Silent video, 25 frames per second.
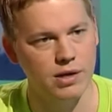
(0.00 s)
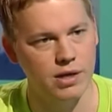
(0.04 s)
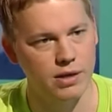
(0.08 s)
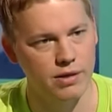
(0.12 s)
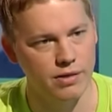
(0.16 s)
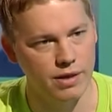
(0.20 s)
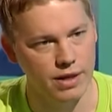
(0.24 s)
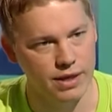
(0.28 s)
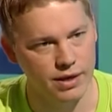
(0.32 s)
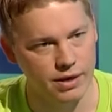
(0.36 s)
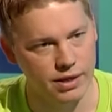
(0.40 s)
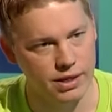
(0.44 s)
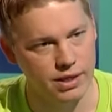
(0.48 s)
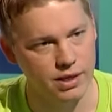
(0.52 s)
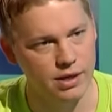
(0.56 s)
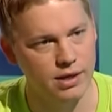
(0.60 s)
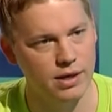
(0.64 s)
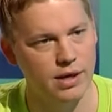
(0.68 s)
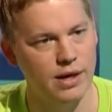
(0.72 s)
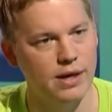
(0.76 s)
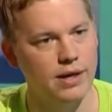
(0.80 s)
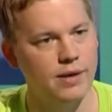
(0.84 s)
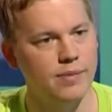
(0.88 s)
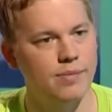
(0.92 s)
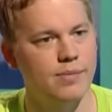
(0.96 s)
and then he
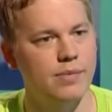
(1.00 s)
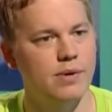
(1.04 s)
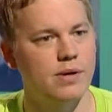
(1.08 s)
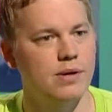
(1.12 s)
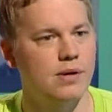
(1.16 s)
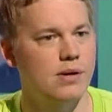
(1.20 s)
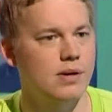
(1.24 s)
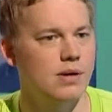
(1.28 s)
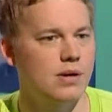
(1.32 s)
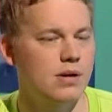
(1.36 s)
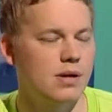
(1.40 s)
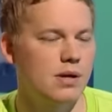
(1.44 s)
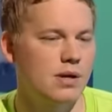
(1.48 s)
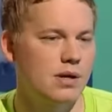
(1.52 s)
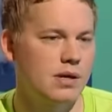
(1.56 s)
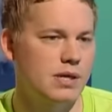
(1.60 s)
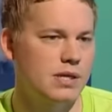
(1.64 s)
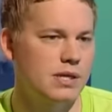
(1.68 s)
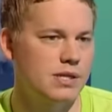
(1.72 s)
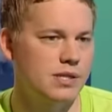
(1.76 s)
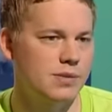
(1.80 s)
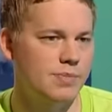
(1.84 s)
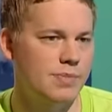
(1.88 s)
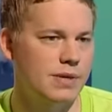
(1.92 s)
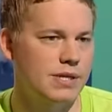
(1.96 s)
came
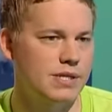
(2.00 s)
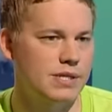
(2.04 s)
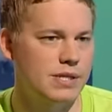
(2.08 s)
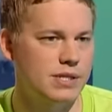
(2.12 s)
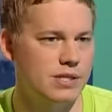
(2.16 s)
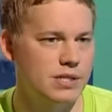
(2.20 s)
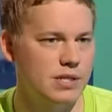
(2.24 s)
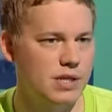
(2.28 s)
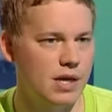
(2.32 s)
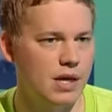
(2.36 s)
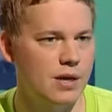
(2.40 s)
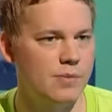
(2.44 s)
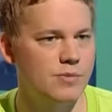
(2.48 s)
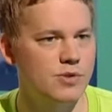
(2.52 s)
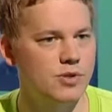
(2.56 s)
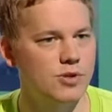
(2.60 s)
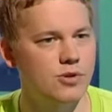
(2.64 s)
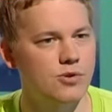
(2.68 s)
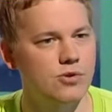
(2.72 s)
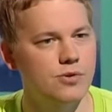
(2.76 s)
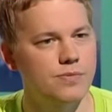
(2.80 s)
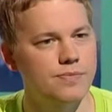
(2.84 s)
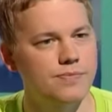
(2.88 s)
message well, well there's you.